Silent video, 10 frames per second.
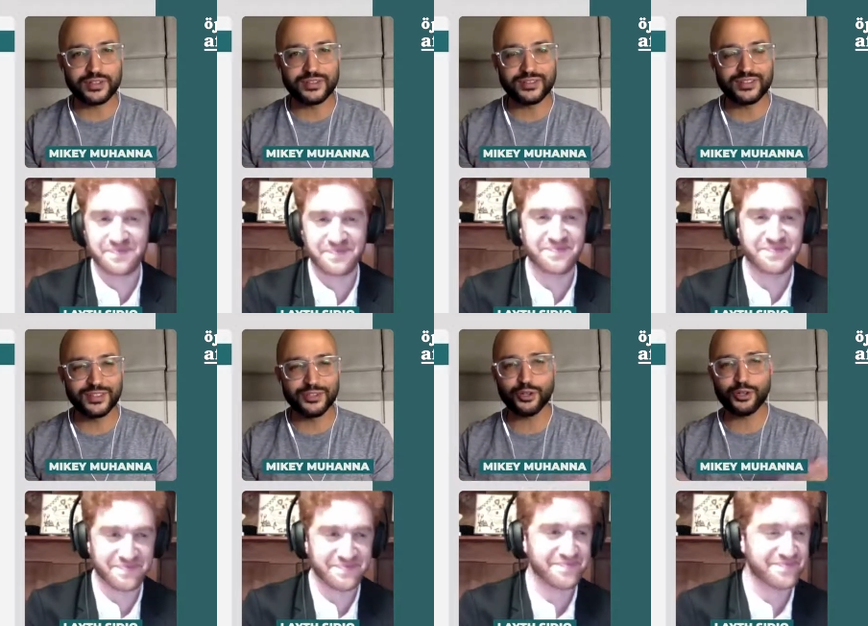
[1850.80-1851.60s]
Speaker 1: Mm.
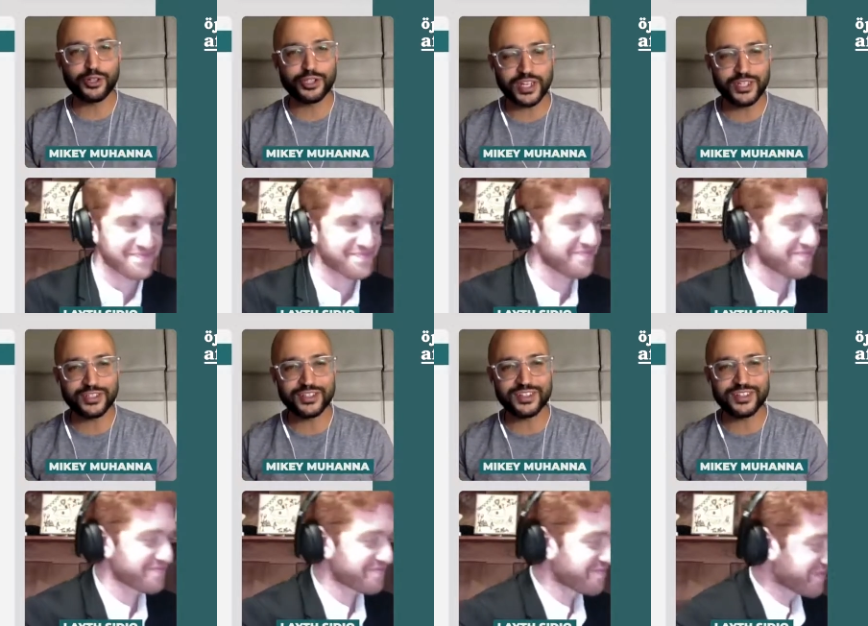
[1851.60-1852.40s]
There's no chord
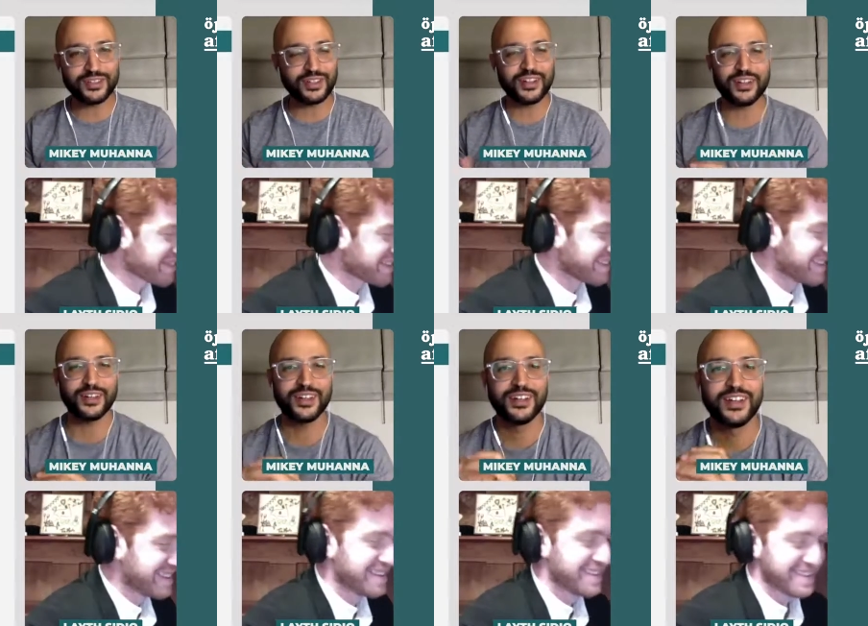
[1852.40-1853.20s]
changes.
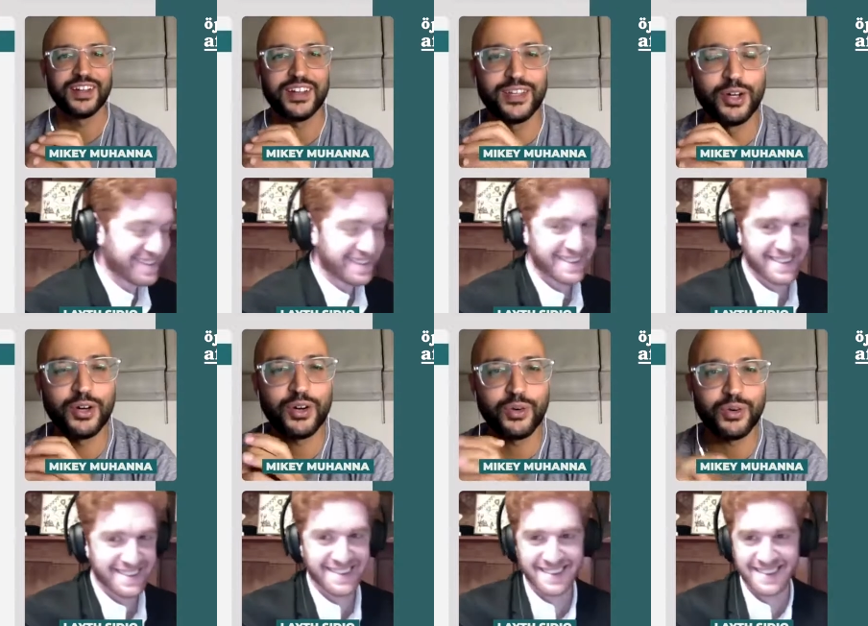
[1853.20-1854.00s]
Uh, you
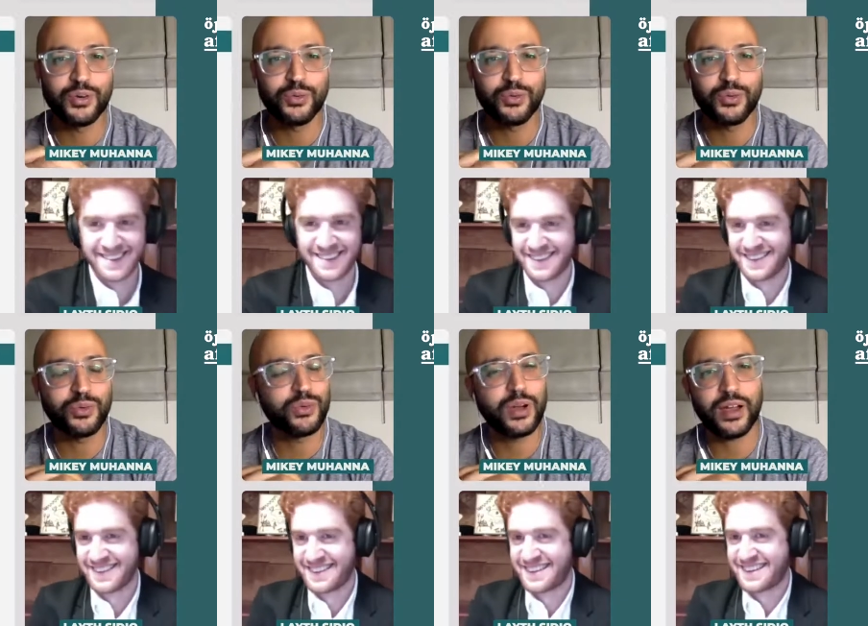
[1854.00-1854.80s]
know,
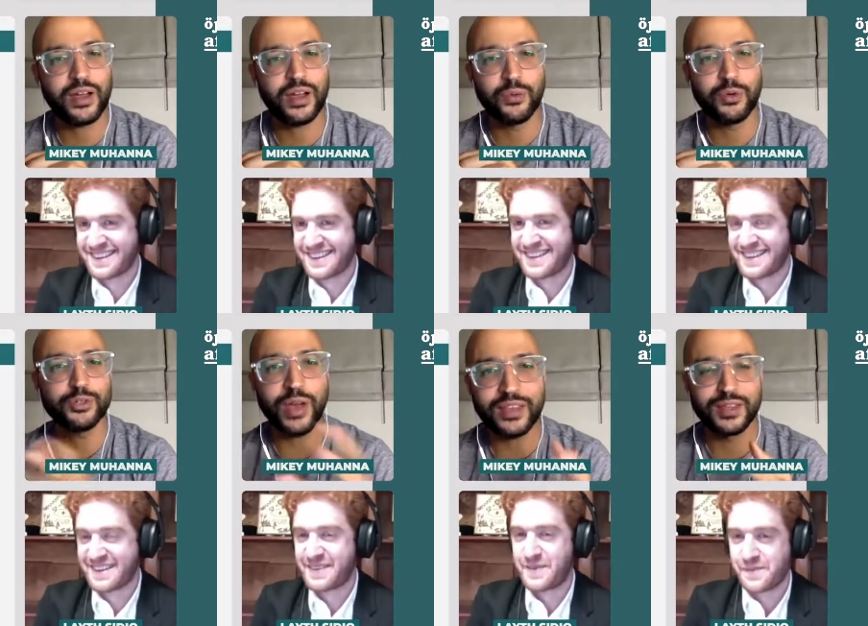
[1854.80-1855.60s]
what
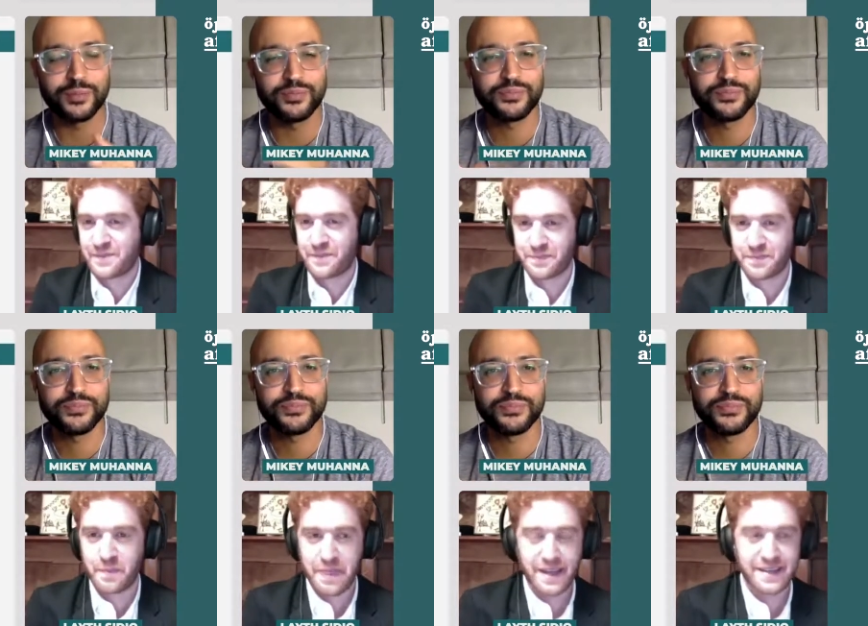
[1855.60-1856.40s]
do you hand them?
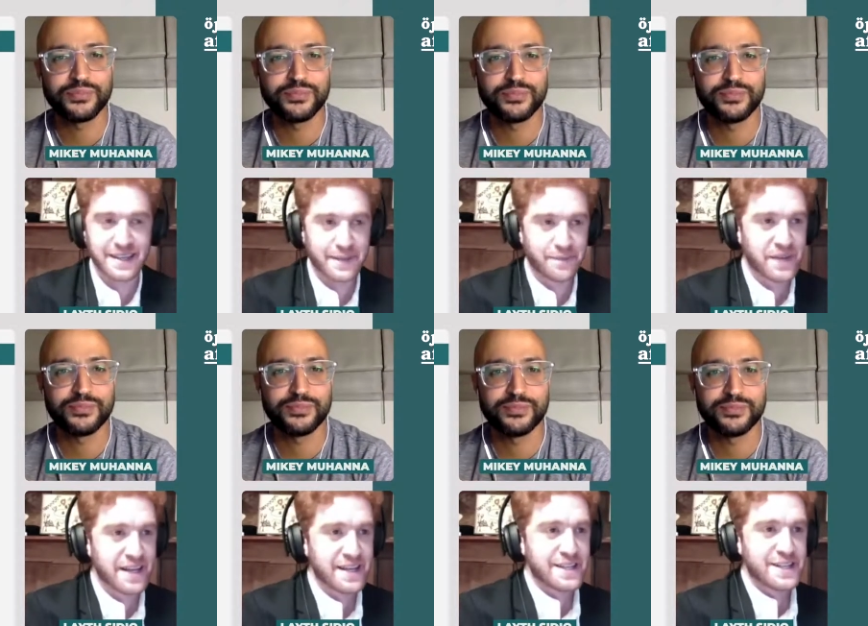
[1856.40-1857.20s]
Speaker 2: Yeah.
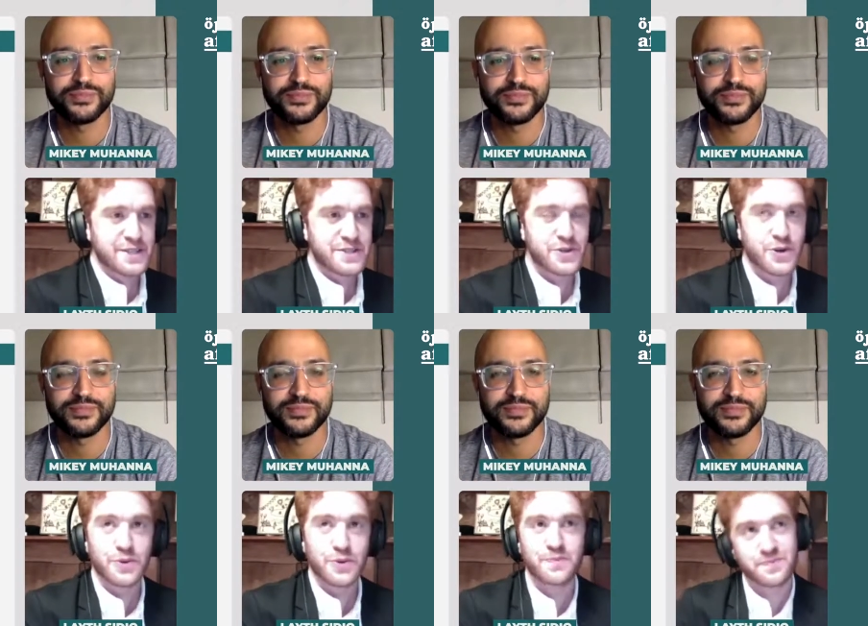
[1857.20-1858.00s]

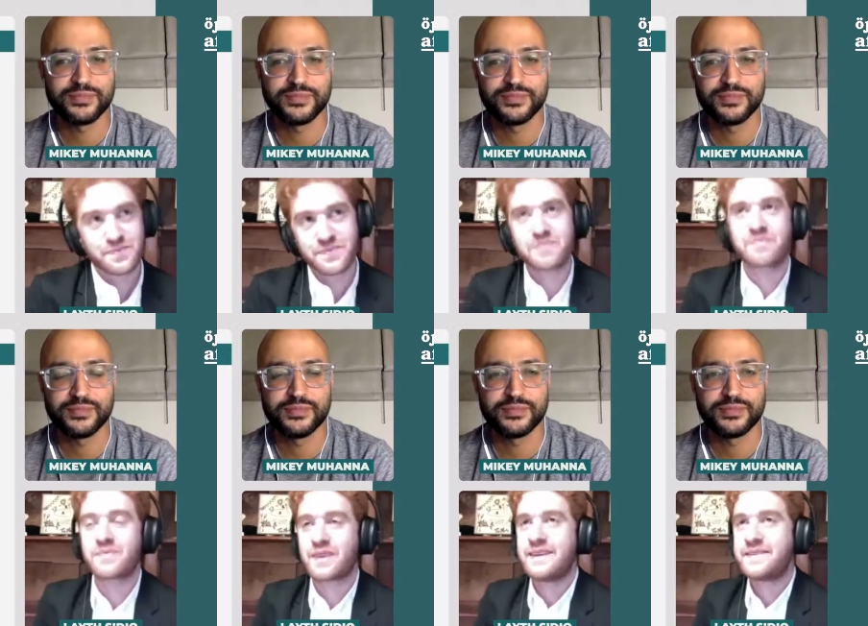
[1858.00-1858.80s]
So
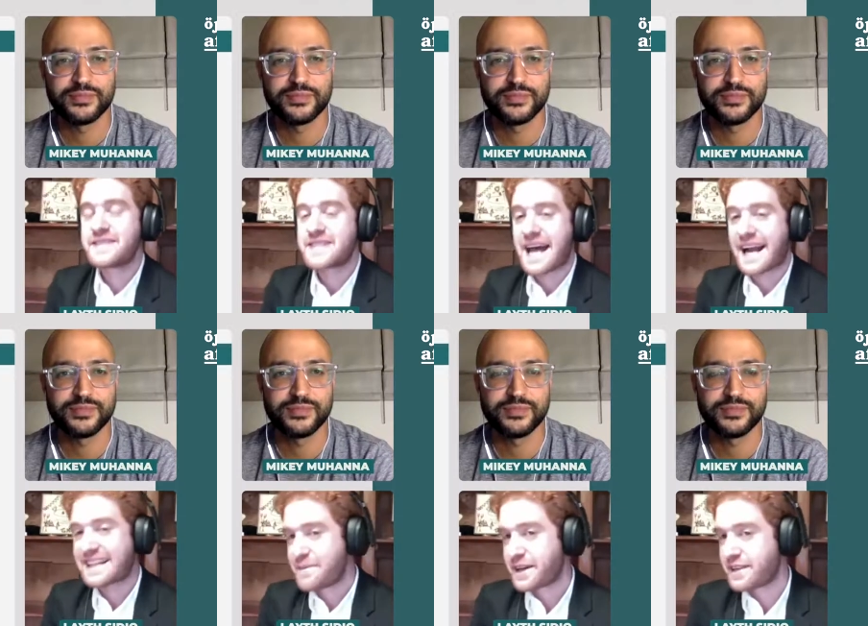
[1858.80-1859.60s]
in this
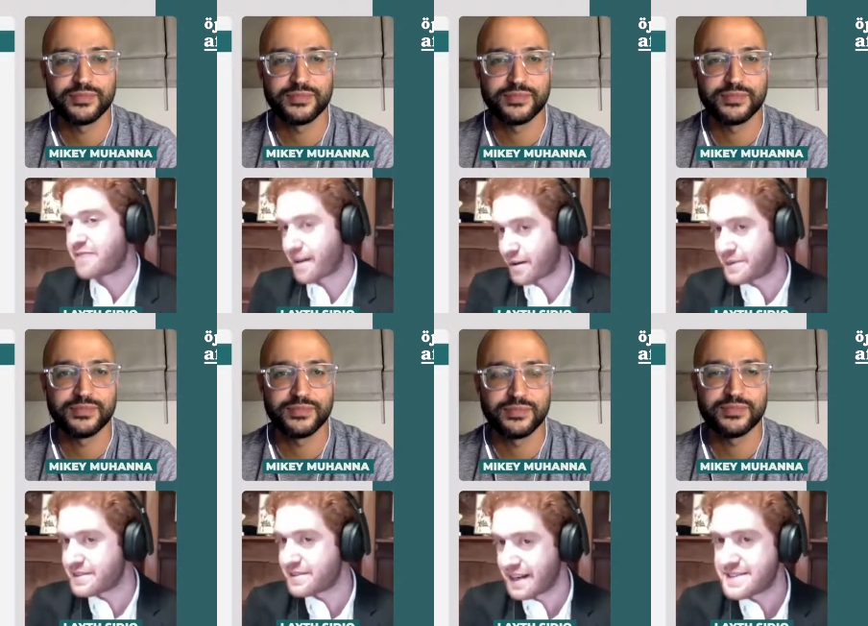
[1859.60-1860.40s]
academic
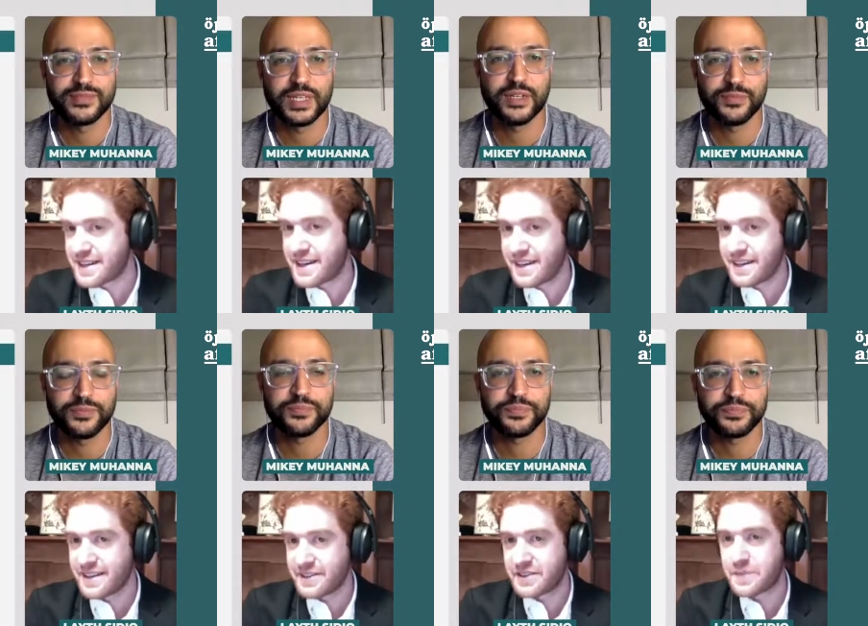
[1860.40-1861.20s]
environment, let's say, yeah.
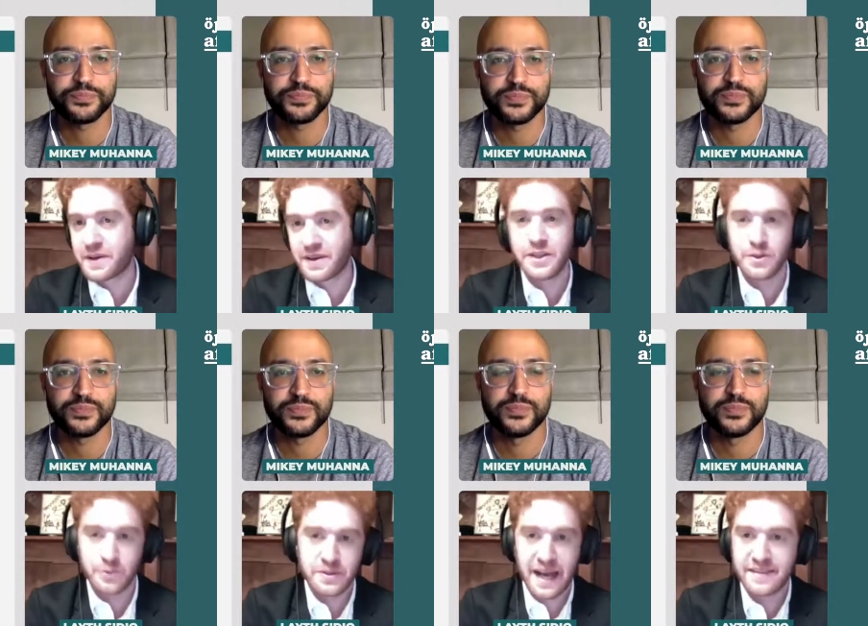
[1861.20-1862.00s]
typically you
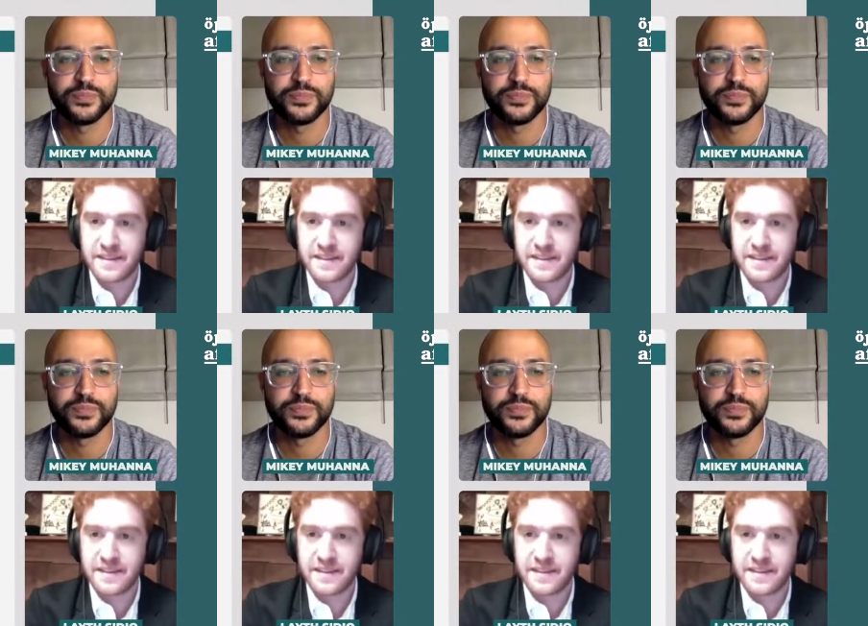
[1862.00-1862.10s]
would hand